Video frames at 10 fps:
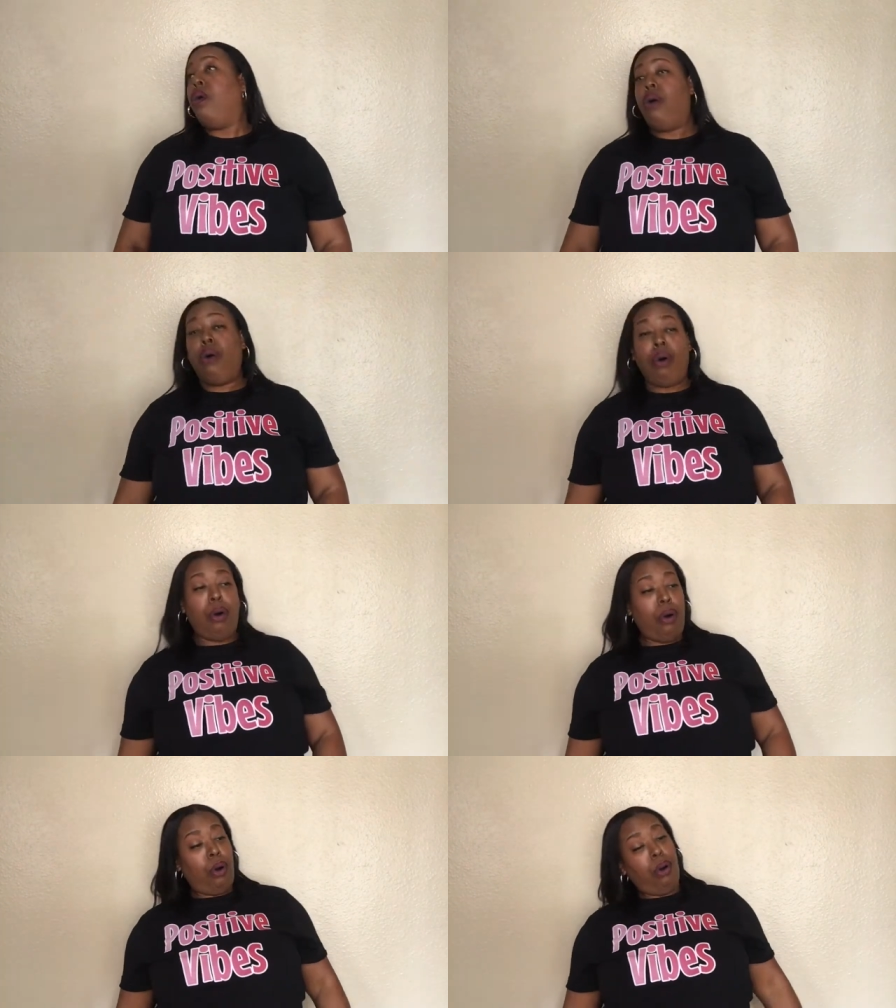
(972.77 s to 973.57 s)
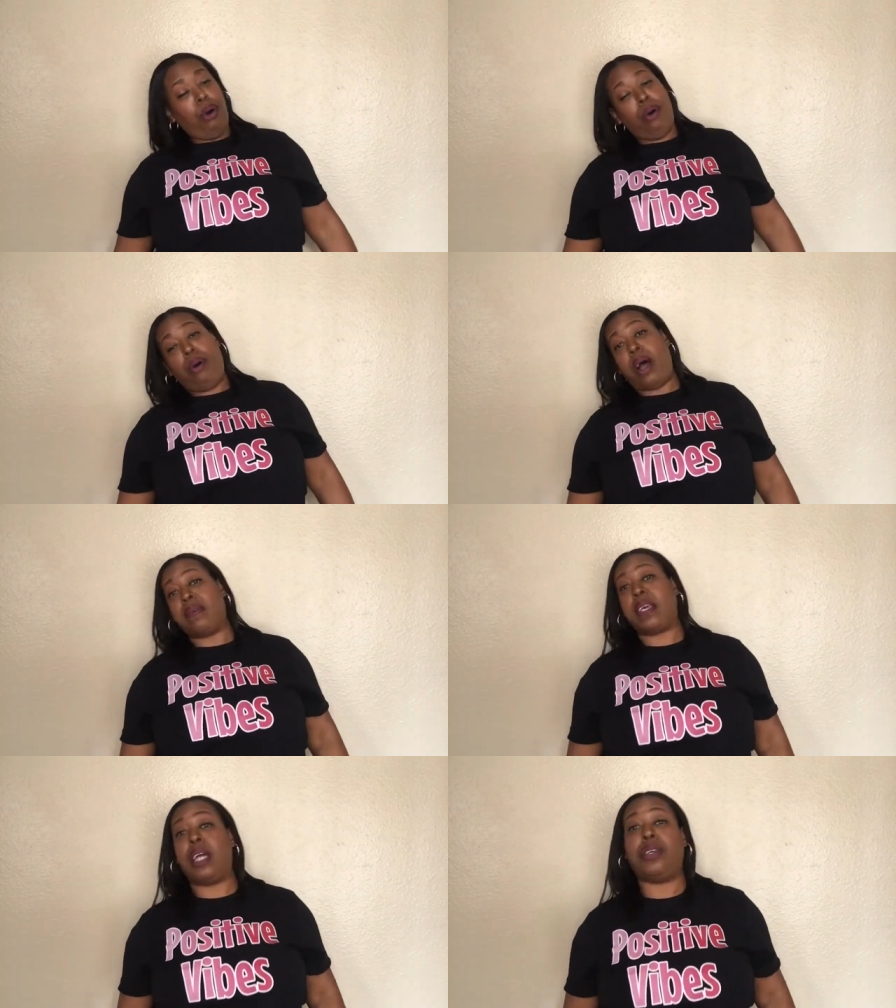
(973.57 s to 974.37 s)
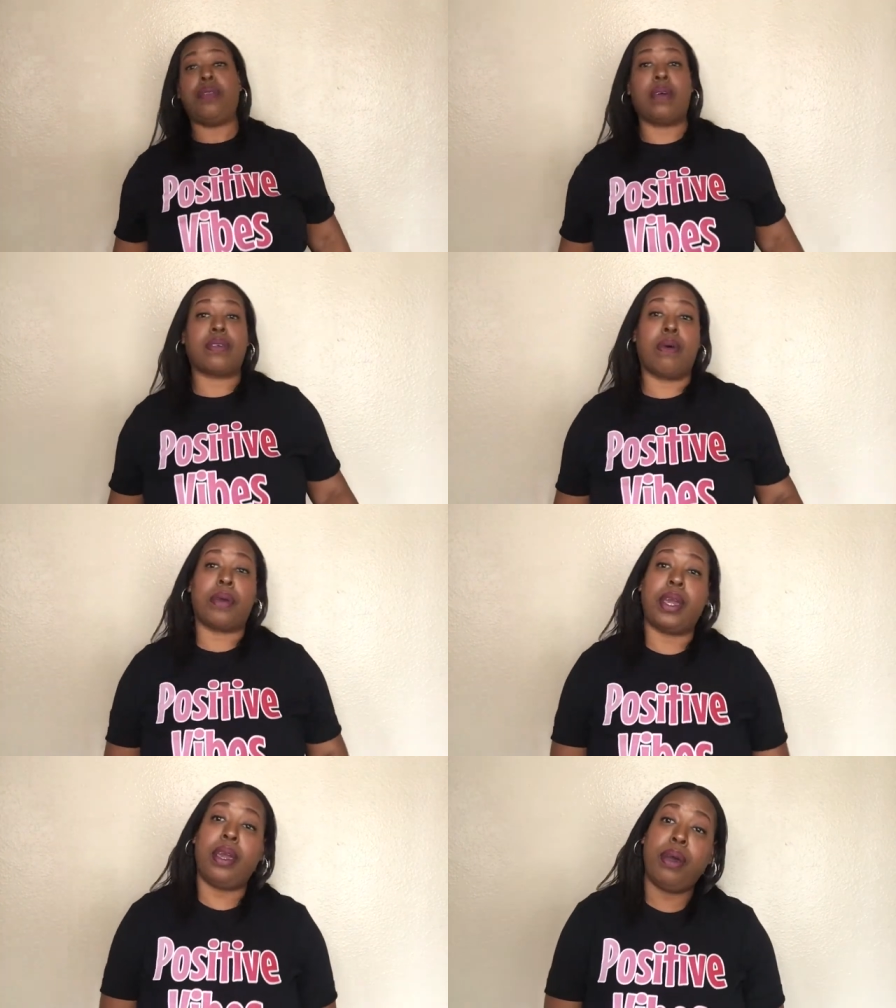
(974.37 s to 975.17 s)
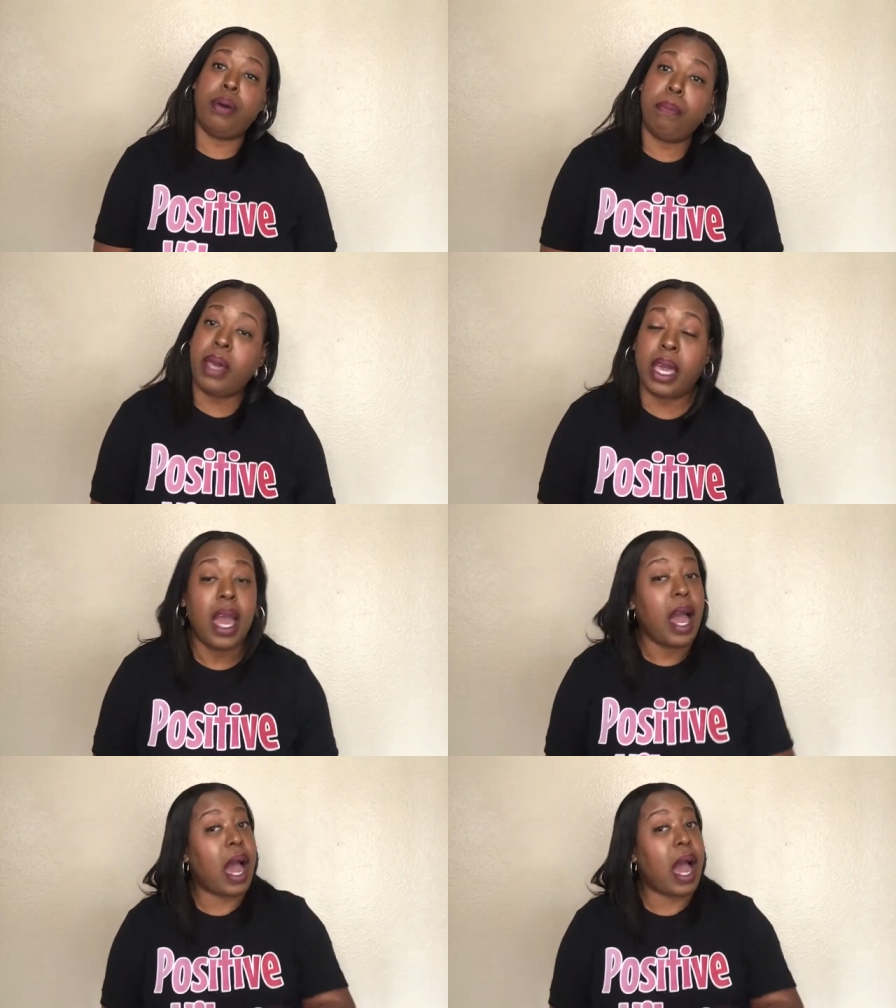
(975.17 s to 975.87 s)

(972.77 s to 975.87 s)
Ooh, I'm scared you niggas gonna kill me.